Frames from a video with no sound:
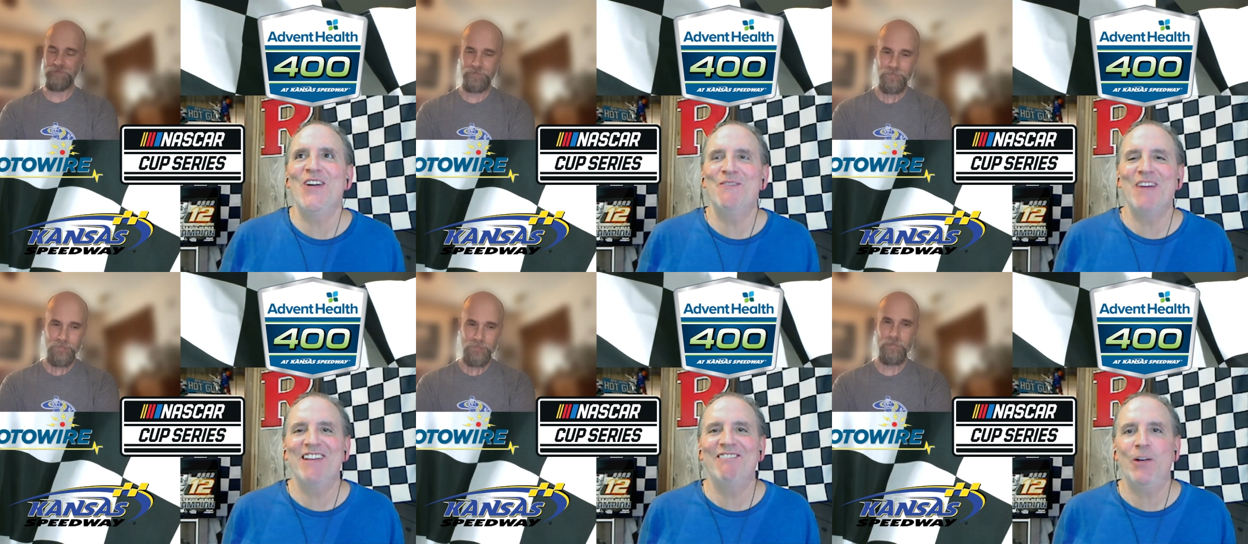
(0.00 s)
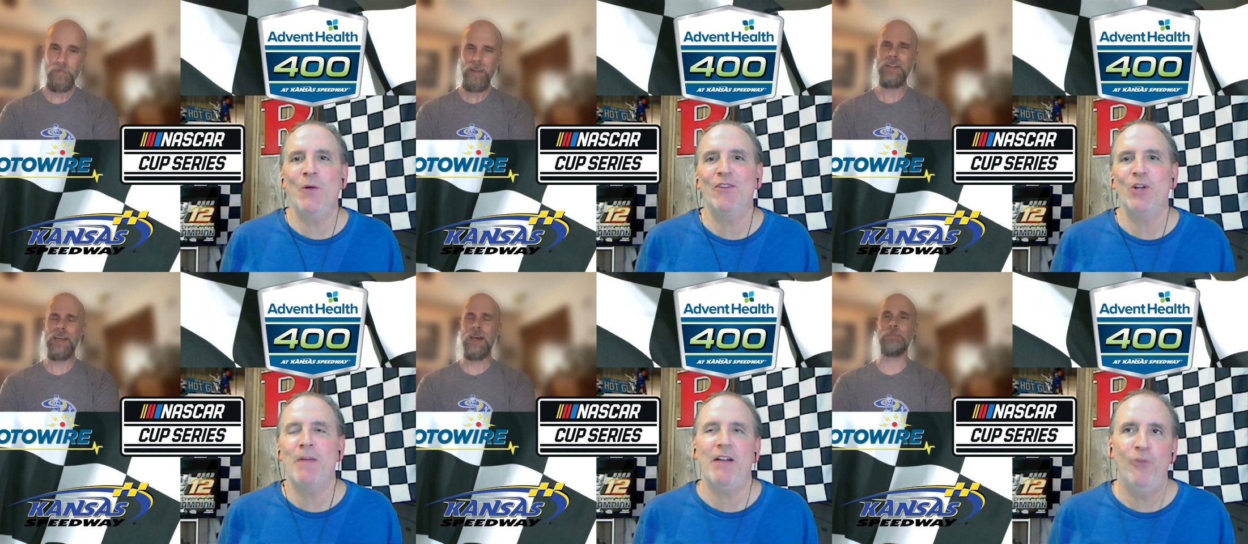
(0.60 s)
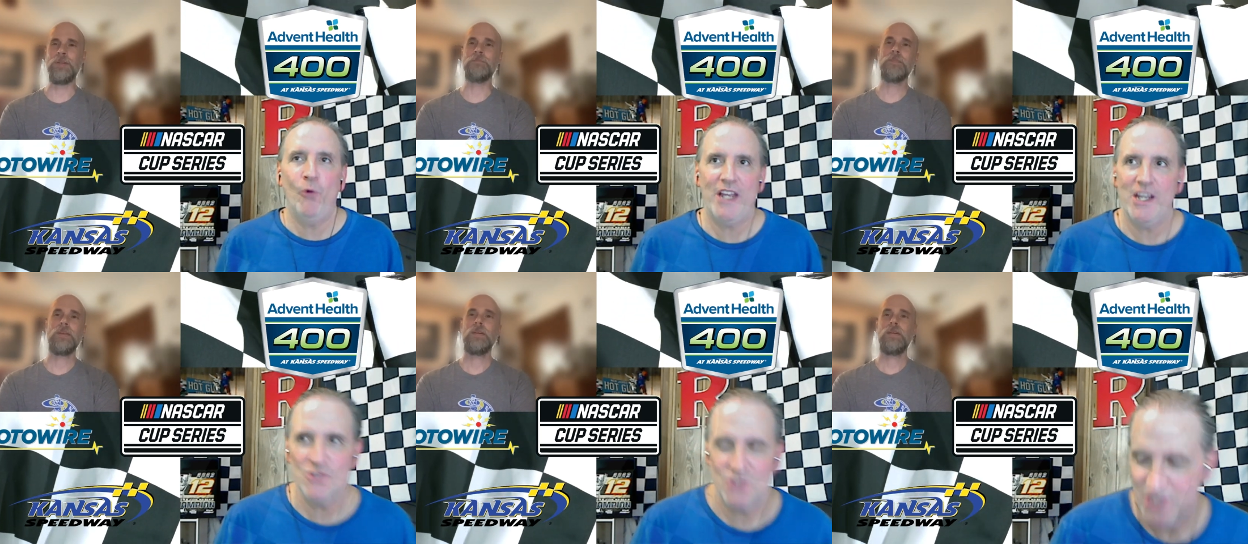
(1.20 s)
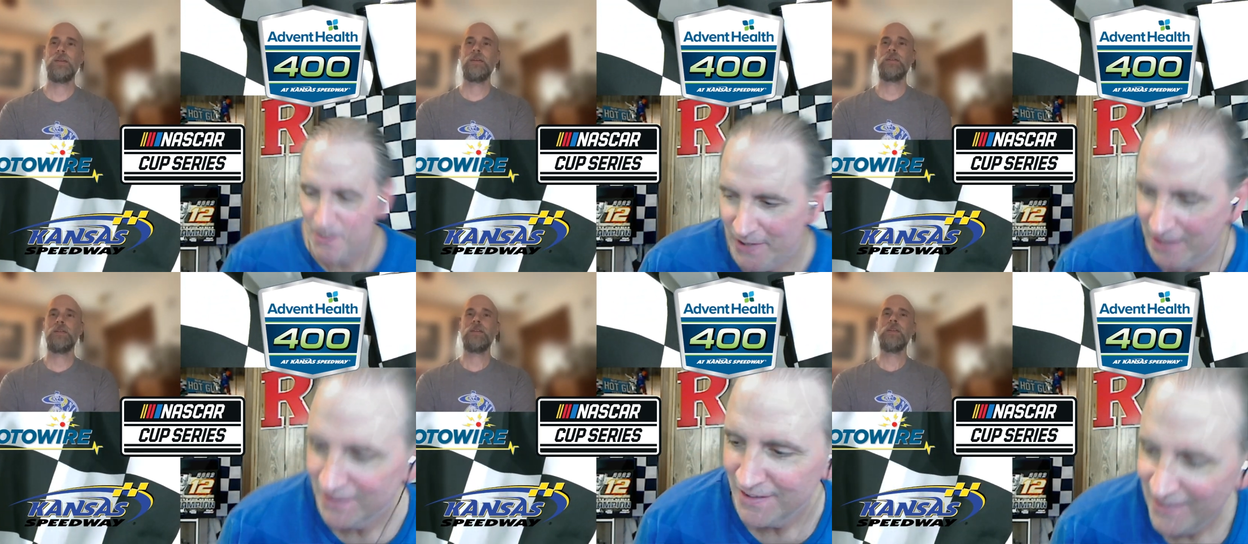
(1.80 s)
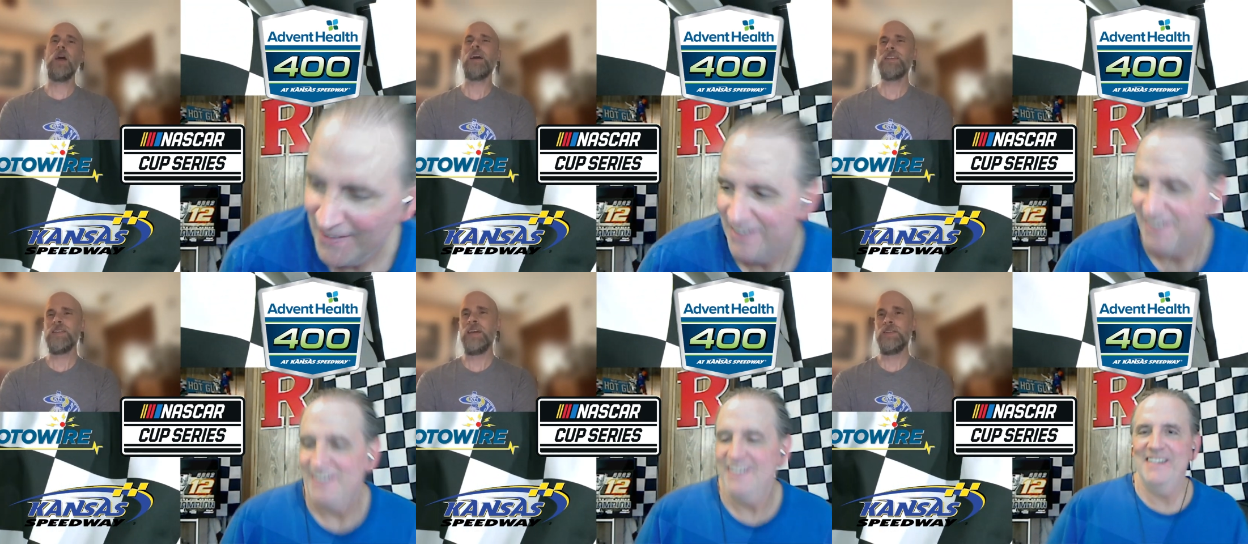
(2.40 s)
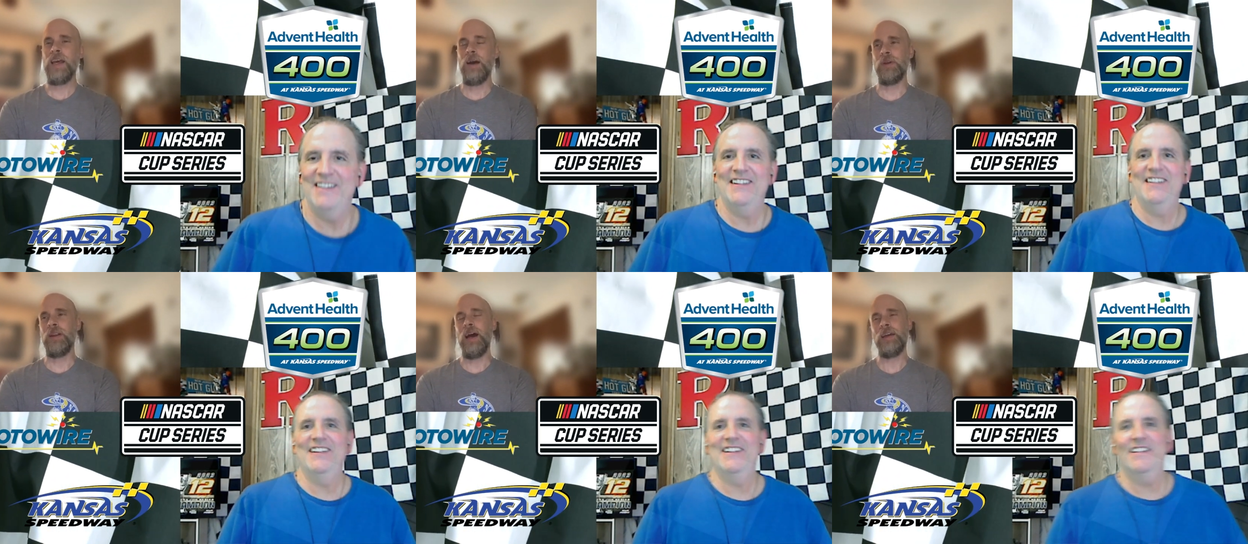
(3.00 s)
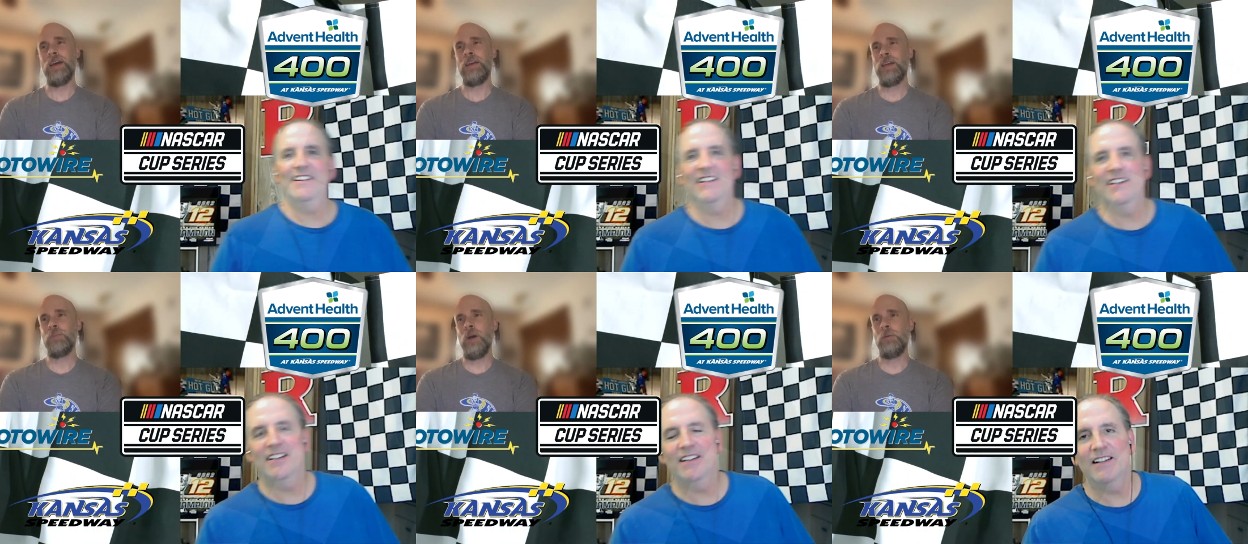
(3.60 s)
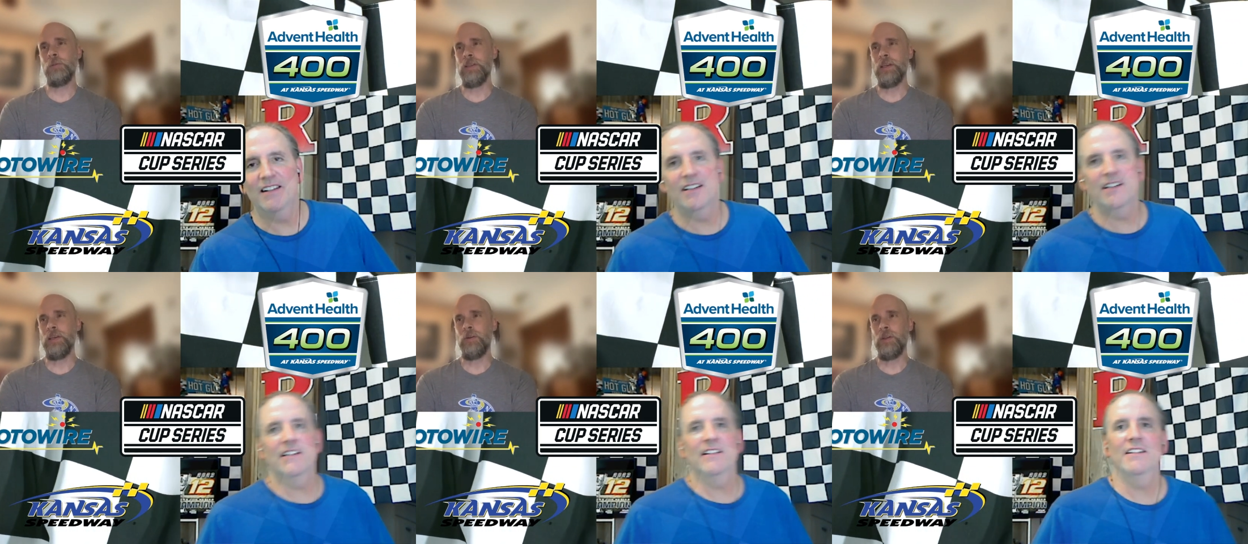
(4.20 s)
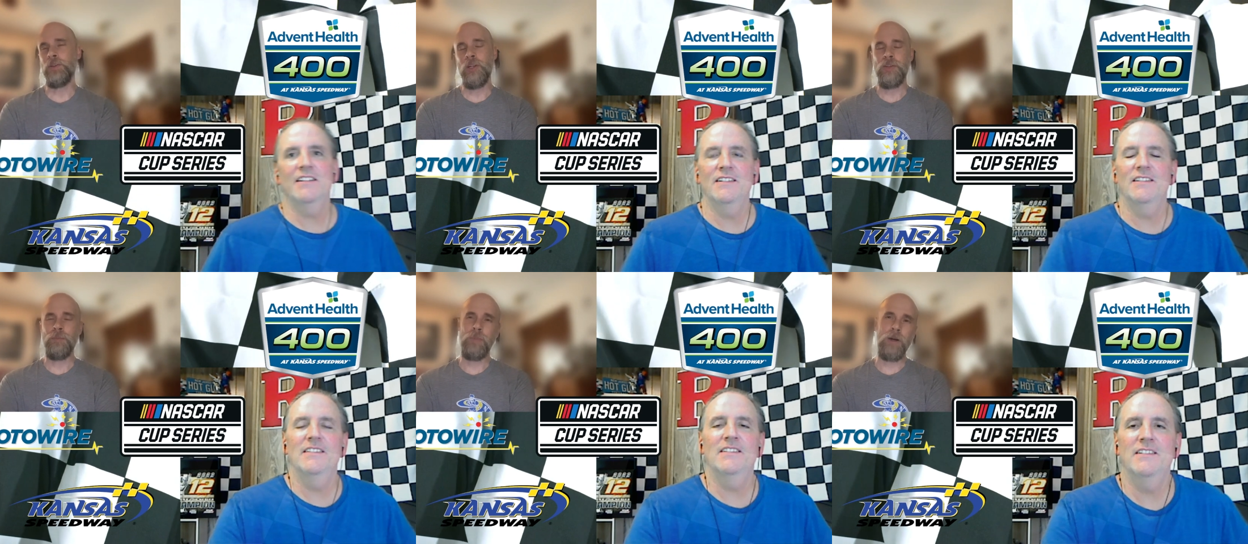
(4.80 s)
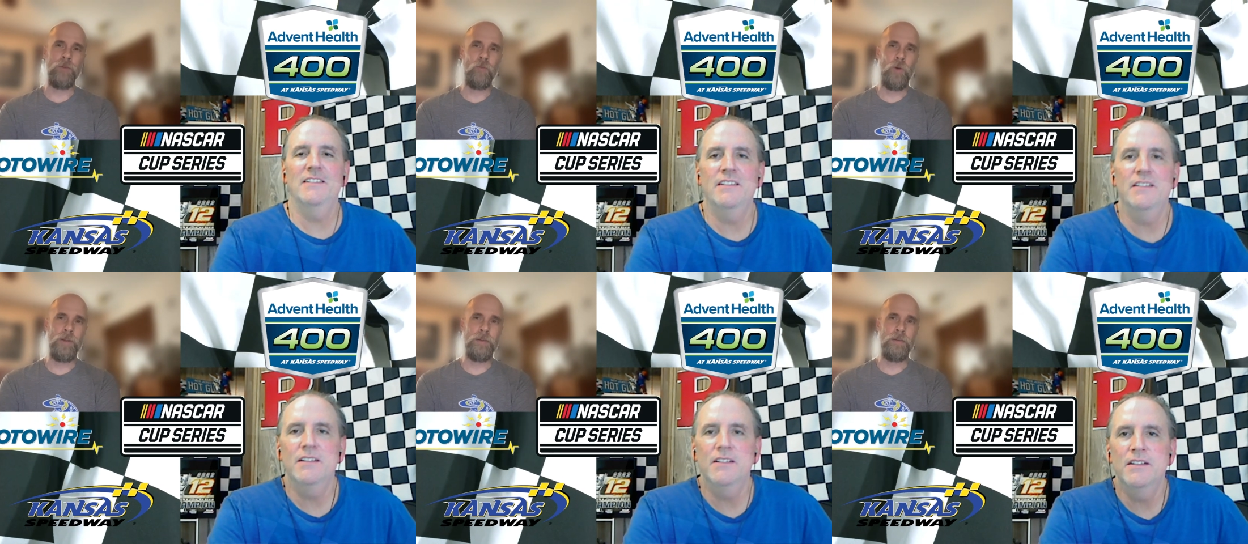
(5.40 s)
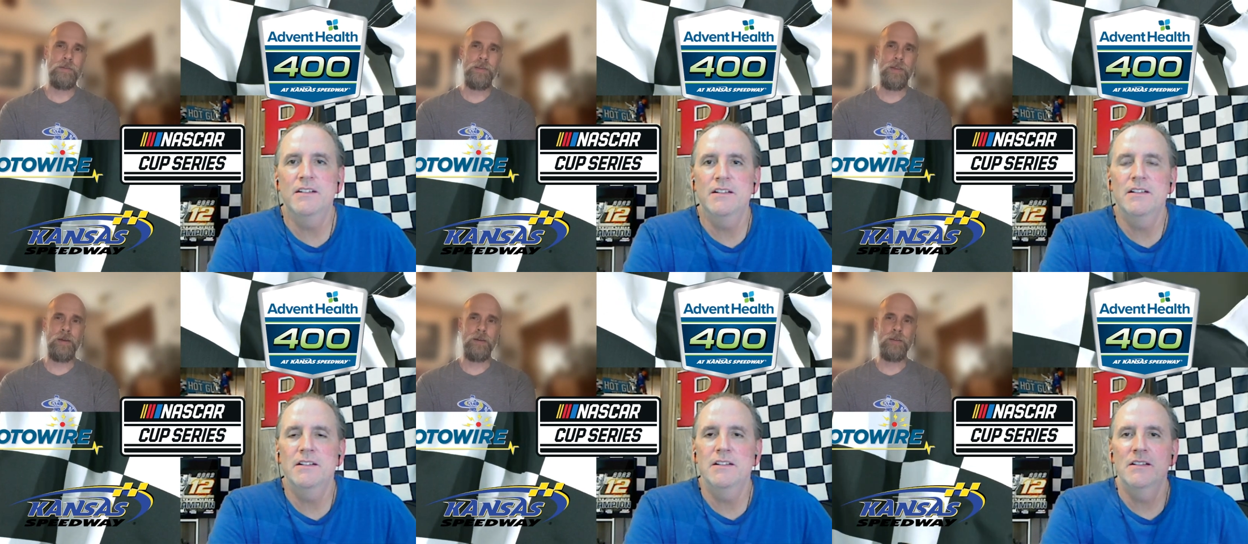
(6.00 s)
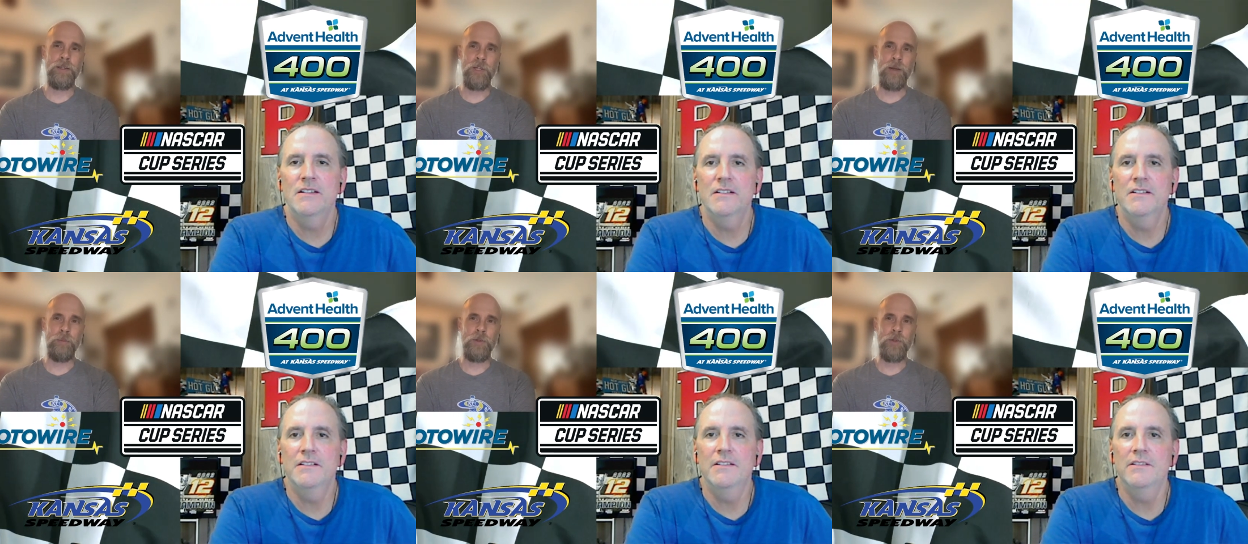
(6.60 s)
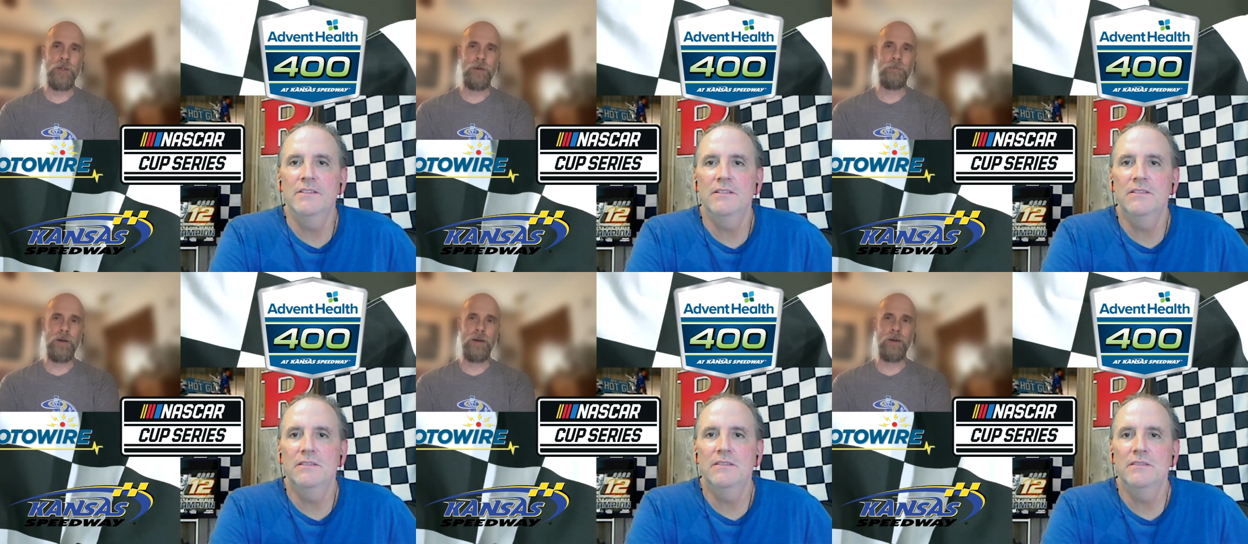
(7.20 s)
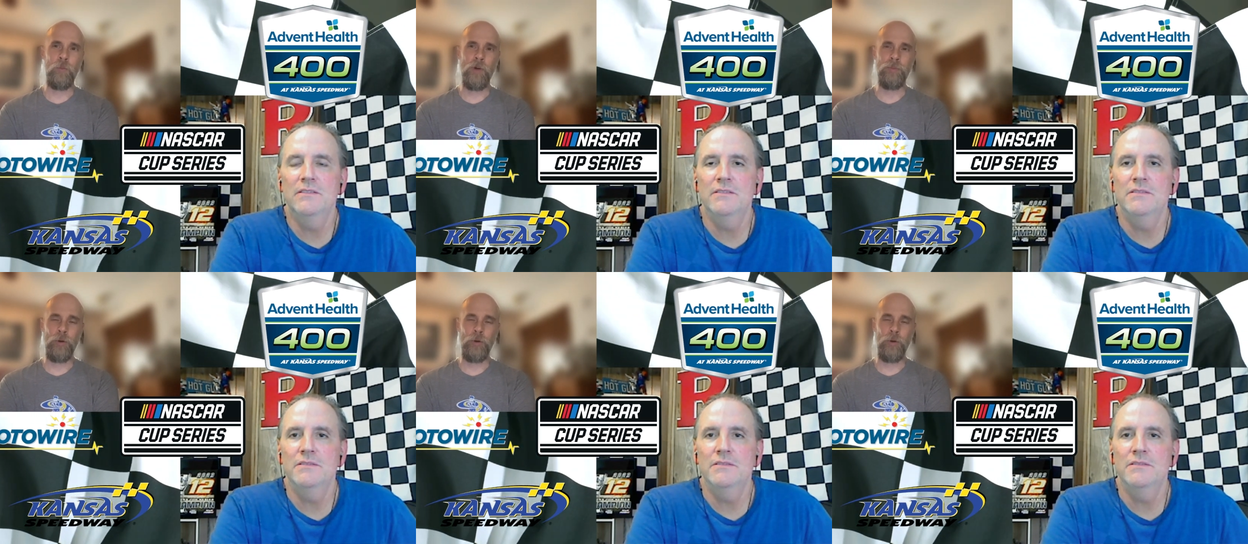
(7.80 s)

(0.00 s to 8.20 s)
Speaker 1: am I like we have to go it's back forty years or something?
Speaker 2: No, it's it's happened. I, I think probably the year that Jensen Button won the the championship um, with